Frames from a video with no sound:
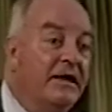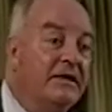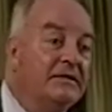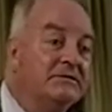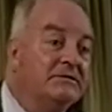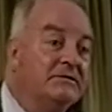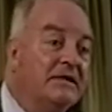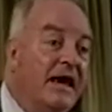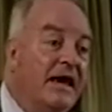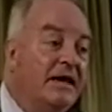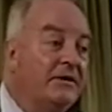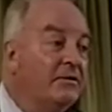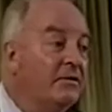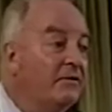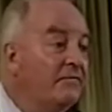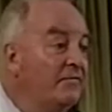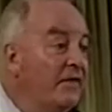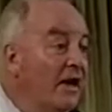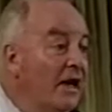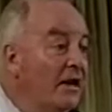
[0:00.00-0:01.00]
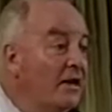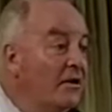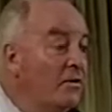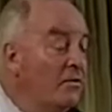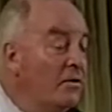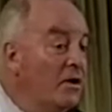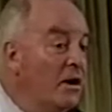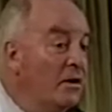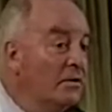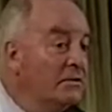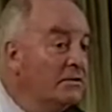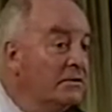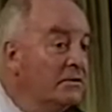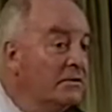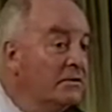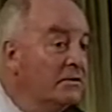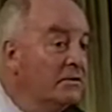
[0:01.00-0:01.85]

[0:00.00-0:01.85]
Is that valid or not?